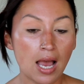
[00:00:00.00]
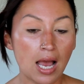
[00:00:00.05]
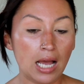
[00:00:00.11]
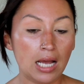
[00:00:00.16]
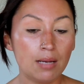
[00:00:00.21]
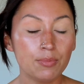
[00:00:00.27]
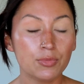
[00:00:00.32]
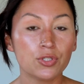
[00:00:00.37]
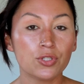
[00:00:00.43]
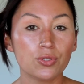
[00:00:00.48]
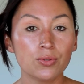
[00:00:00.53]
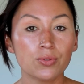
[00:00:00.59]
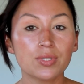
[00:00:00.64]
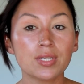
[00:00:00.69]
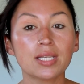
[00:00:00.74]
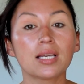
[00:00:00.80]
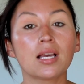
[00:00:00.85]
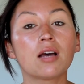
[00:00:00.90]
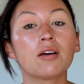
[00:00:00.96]
I'm
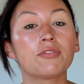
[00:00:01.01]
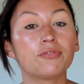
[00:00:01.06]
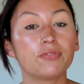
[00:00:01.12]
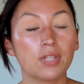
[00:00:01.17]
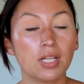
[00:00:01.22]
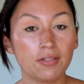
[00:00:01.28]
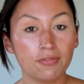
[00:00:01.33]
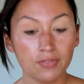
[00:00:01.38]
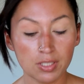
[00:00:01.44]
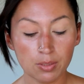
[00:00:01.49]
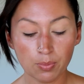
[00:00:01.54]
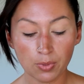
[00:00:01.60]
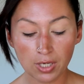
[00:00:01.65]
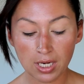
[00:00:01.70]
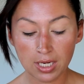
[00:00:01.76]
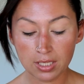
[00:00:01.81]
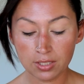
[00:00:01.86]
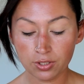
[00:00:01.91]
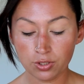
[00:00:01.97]
using a fluffy
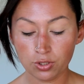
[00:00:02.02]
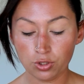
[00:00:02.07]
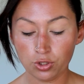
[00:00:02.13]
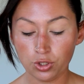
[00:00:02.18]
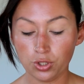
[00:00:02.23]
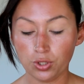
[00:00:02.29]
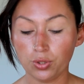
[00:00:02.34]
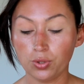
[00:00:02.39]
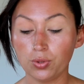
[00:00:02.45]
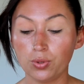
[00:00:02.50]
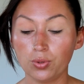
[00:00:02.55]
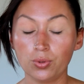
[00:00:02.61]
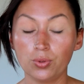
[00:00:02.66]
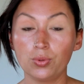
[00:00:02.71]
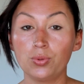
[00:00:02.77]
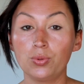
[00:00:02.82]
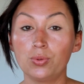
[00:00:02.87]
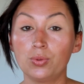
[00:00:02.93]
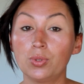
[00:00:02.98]
brush
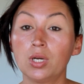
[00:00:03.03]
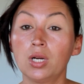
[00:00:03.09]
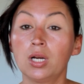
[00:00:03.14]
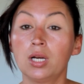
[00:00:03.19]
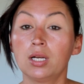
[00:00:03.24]
to